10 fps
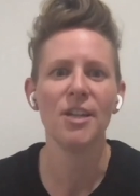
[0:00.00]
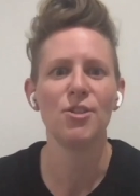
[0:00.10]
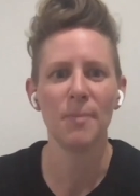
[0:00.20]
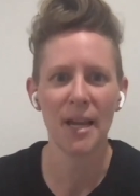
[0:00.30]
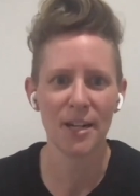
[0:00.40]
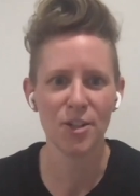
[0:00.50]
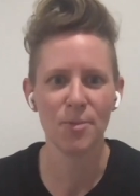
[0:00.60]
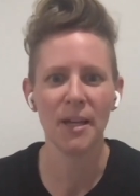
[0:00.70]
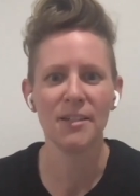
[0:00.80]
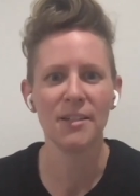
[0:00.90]
change
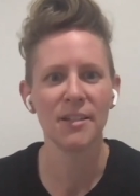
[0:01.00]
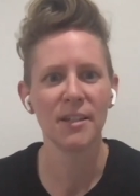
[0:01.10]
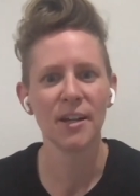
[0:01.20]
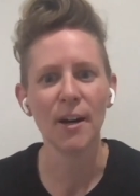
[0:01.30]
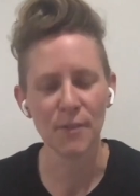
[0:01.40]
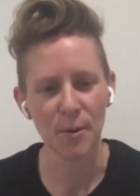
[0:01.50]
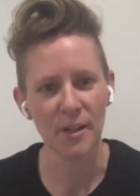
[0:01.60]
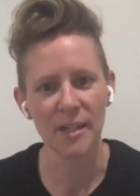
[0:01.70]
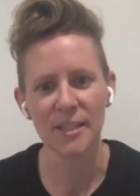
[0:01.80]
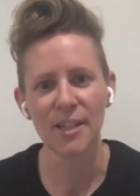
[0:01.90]
management of an
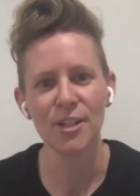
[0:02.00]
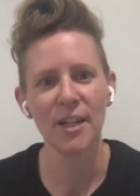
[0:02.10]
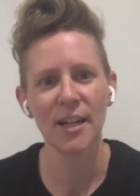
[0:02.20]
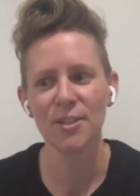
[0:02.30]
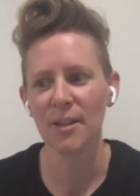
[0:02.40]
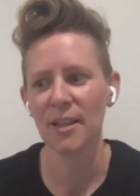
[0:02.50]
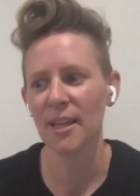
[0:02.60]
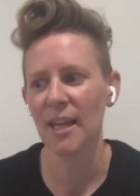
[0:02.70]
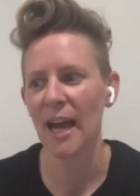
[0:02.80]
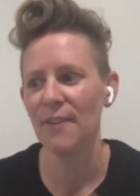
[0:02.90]
organization. And so I
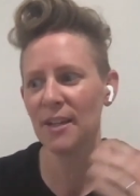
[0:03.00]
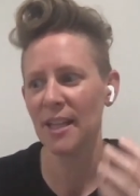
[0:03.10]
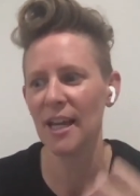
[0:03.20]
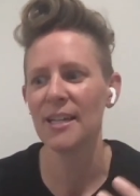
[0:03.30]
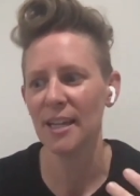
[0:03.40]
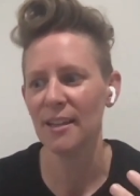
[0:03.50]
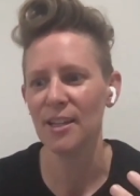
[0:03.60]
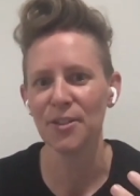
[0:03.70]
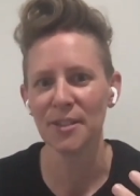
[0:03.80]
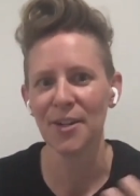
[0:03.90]
think having the idea
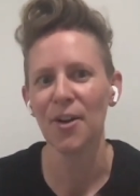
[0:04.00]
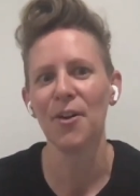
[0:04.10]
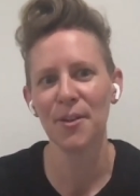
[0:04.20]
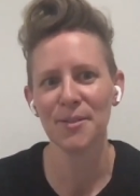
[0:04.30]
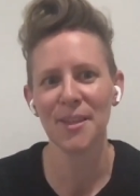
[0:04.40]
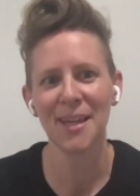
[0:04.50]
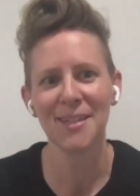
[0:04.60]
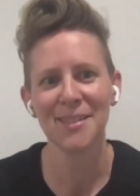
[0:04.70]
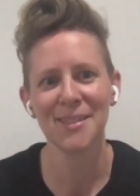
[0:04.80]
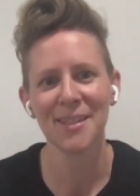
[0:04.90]
that you'll need all those
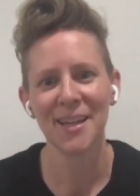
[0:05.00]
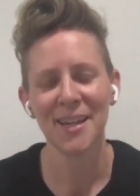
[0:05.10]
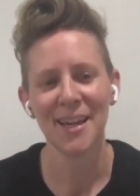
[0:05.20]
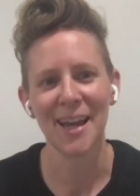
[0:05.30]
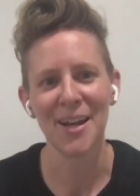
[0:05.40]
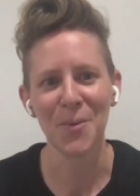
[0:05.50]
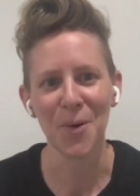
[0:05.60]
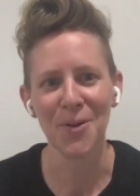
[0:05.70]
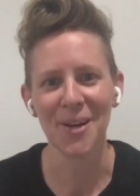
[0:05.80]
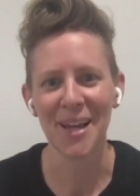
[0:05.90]
things, and it